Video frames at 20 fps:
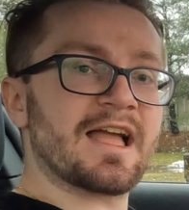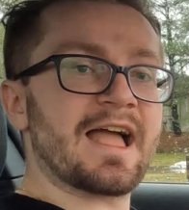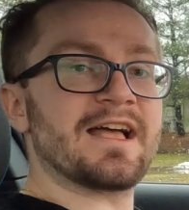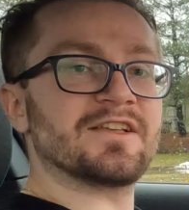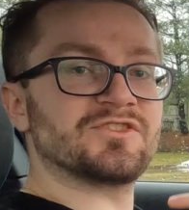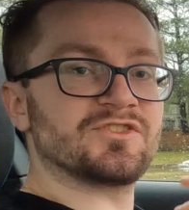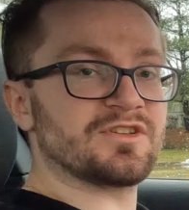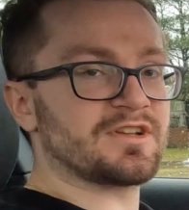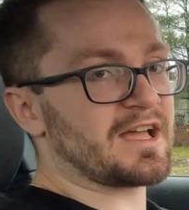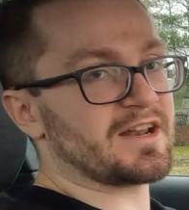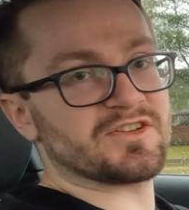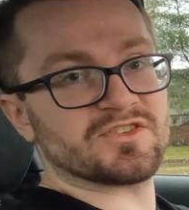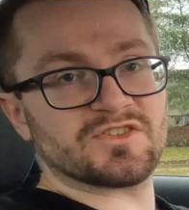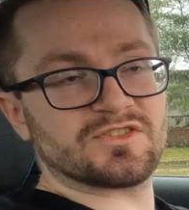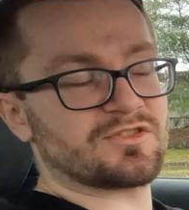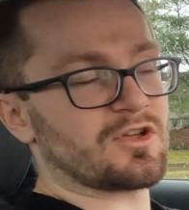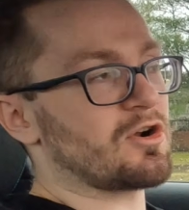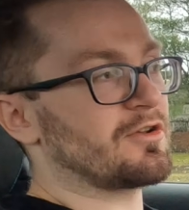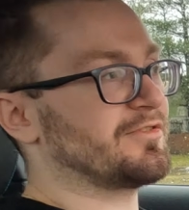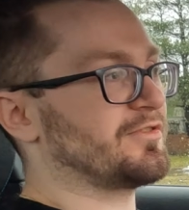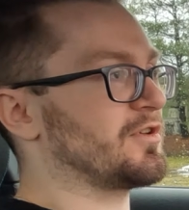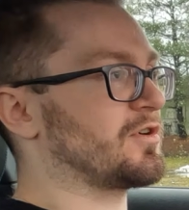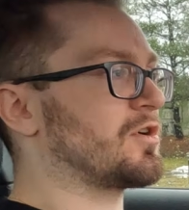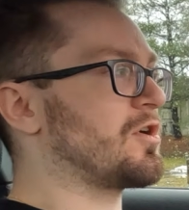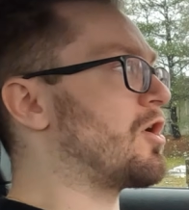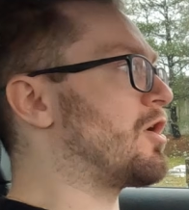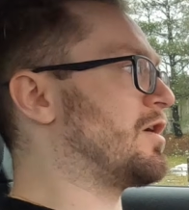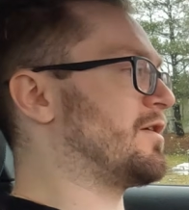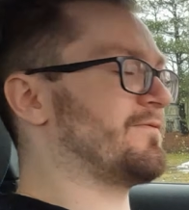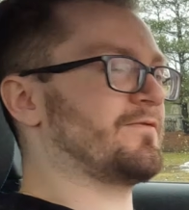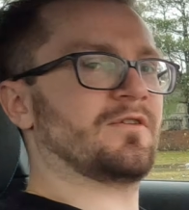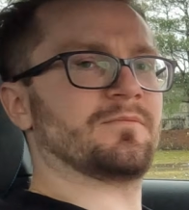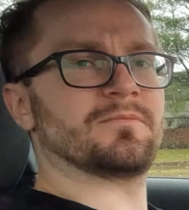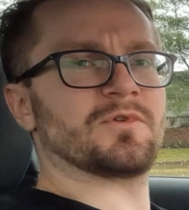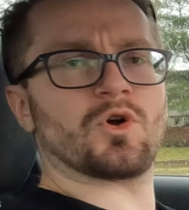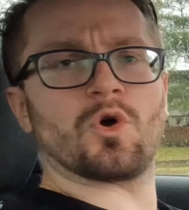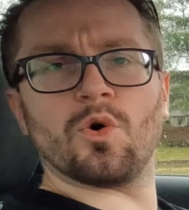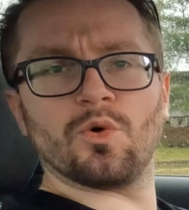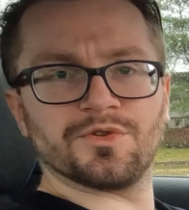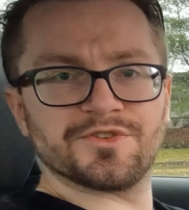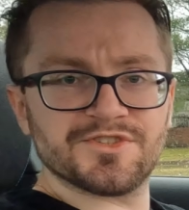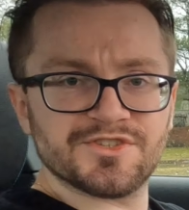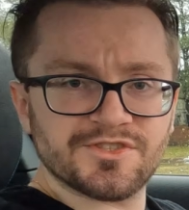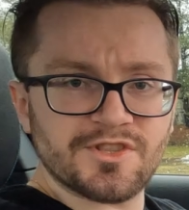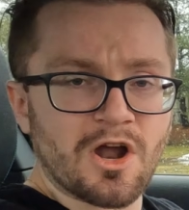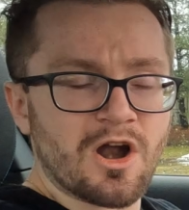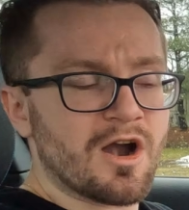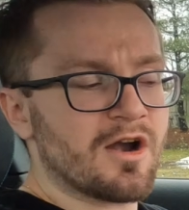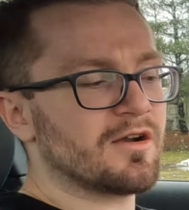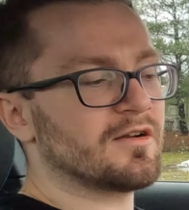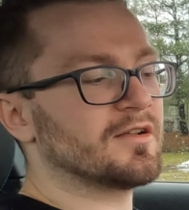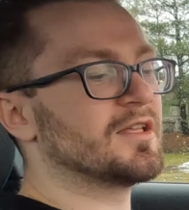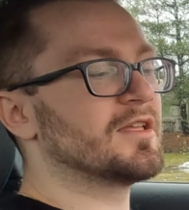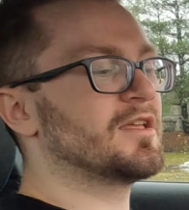as you kind of start the car from a cold start.